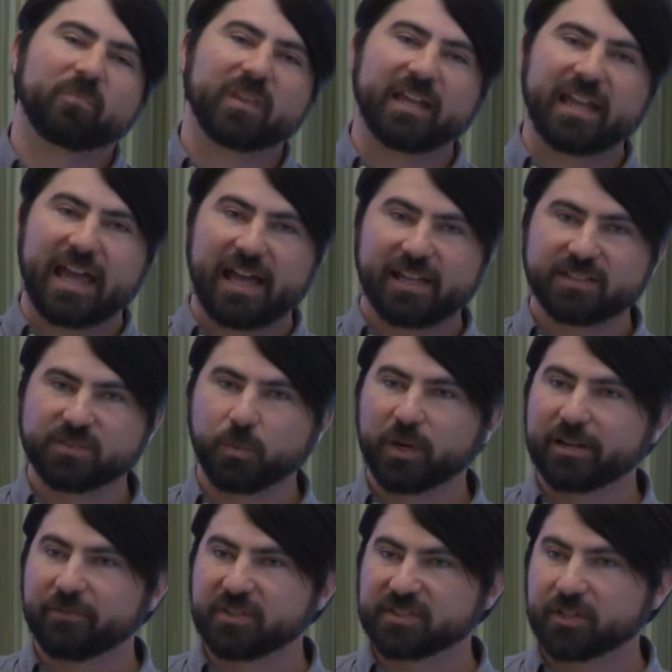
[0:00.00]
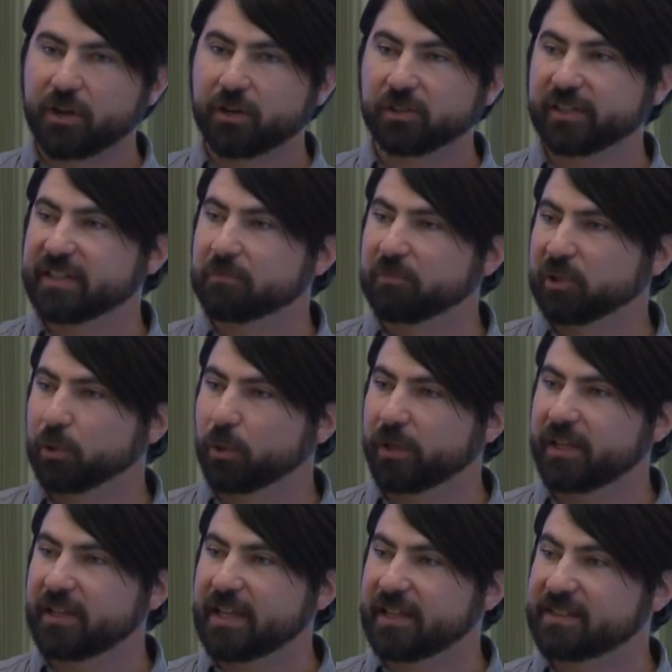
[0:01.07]
it has whatever is currently
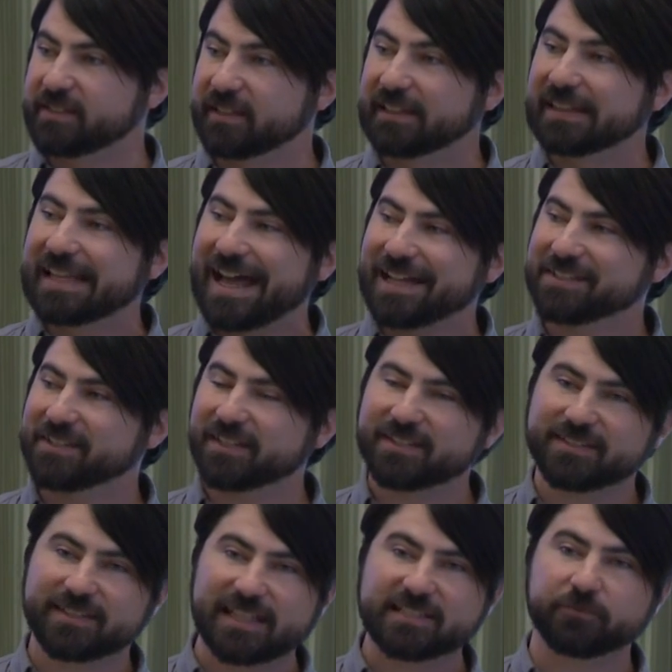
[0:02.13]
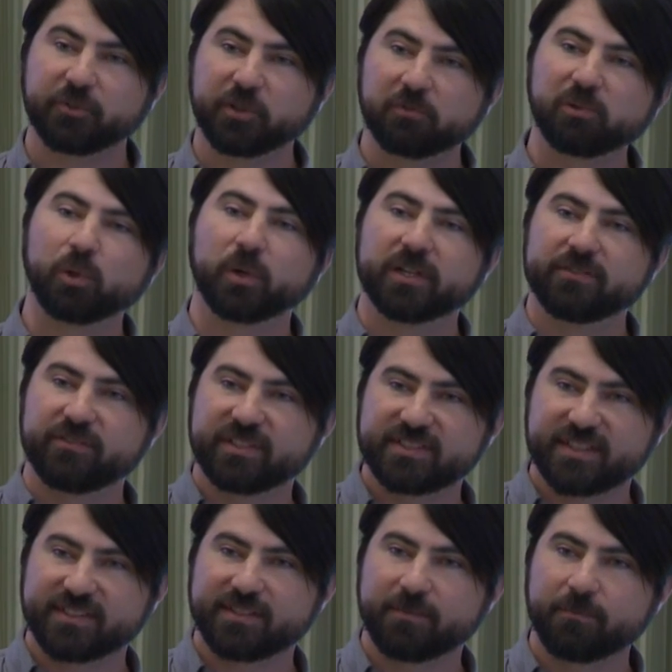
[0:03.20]
deployed, that's the last successful deploy of the
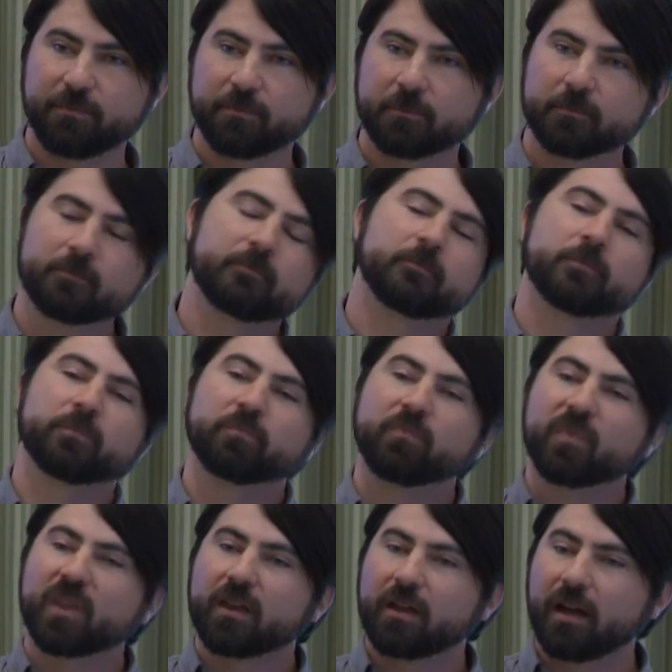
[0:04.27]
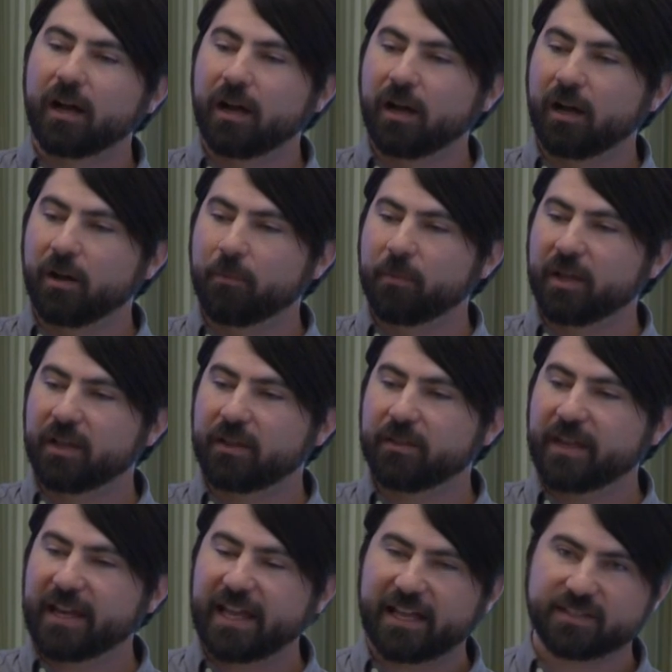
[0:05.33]
system. Um,
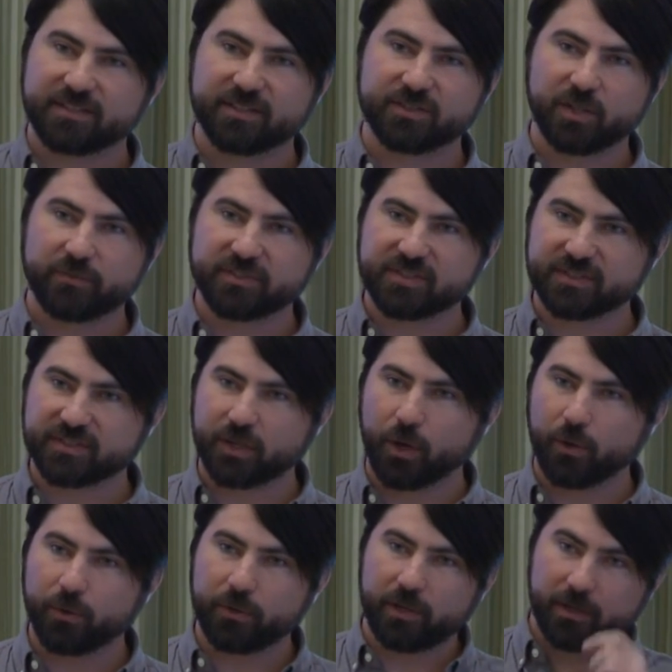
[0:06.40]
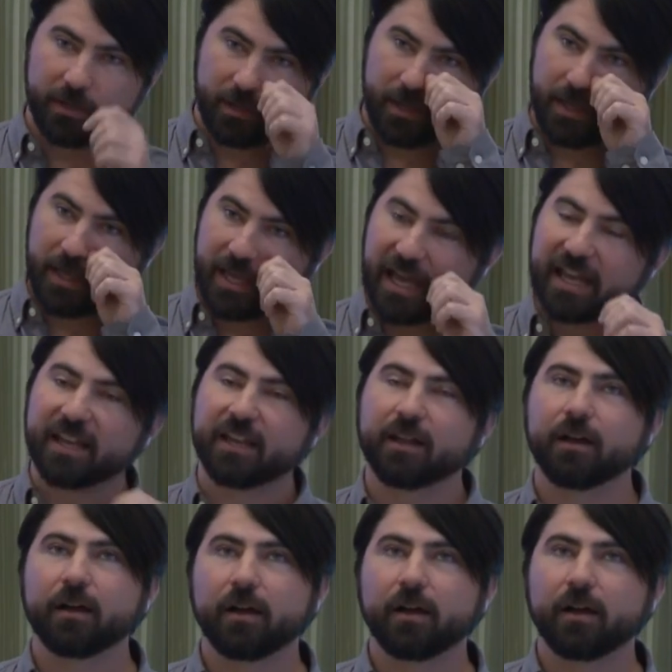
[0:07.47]
that has the services code. And